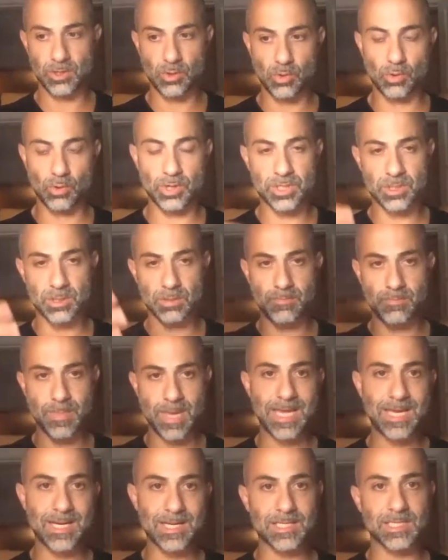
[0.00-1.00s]
course
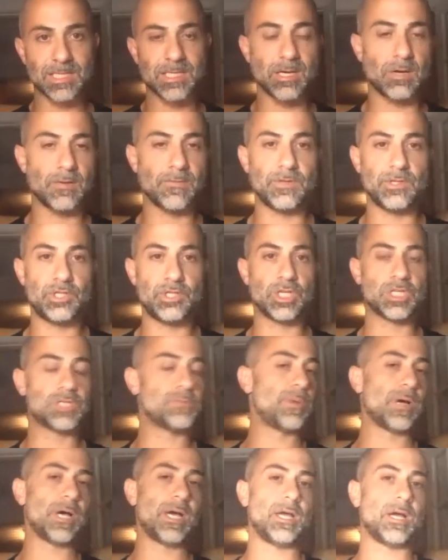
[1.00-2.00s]
made itself just
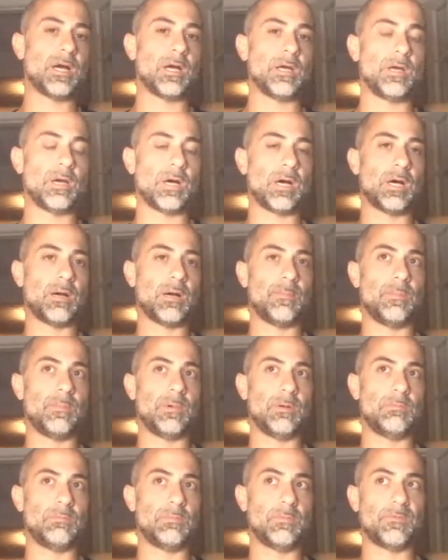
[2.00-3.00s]
by
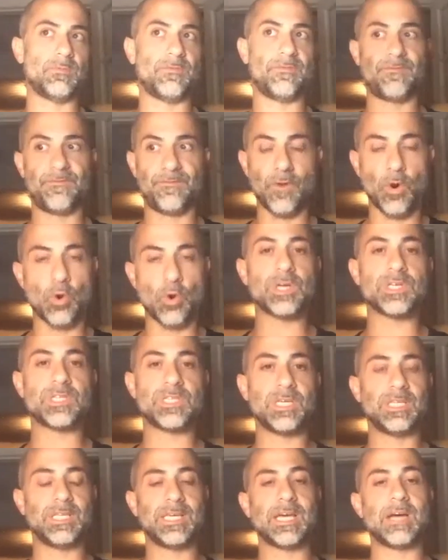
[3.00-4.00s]

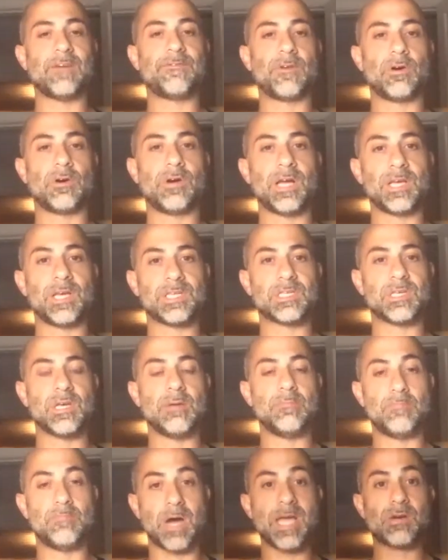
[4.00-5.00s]
focusing the FRS
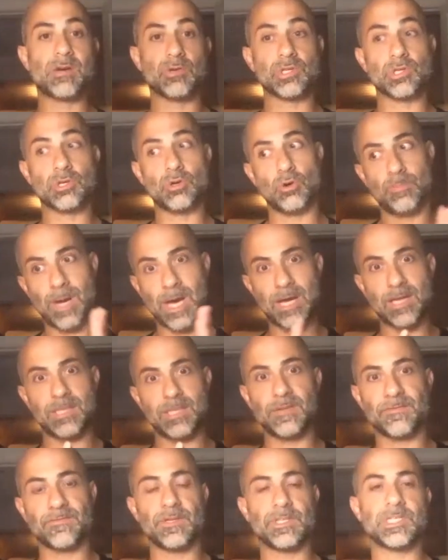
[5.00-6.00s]
microscope at a
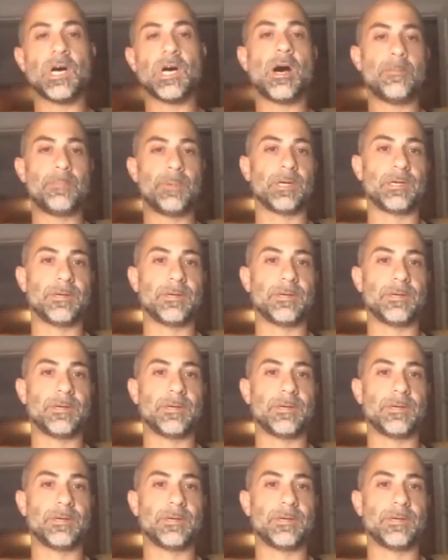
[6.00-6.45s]
different topic.